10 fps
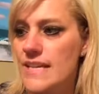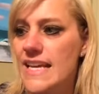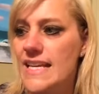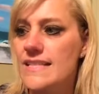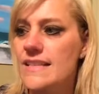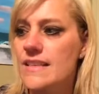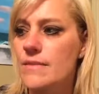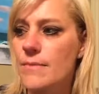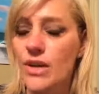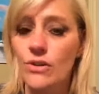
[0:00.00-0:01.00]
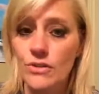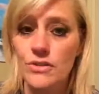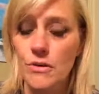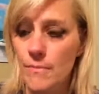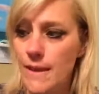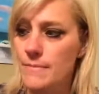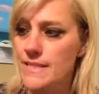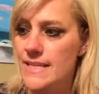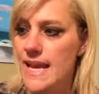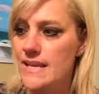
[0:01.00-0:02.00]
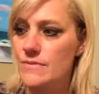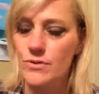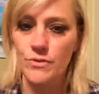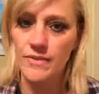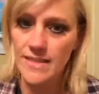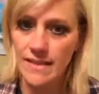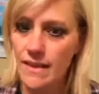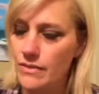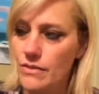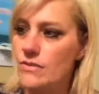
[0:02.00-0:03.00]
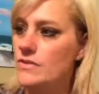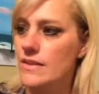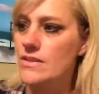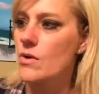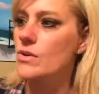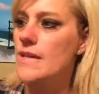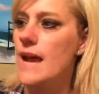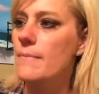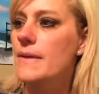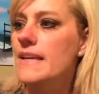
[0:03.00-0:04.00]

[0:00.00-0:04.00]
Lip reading: It isn't that the big girls don't make mistakes, which we've said that this whole time.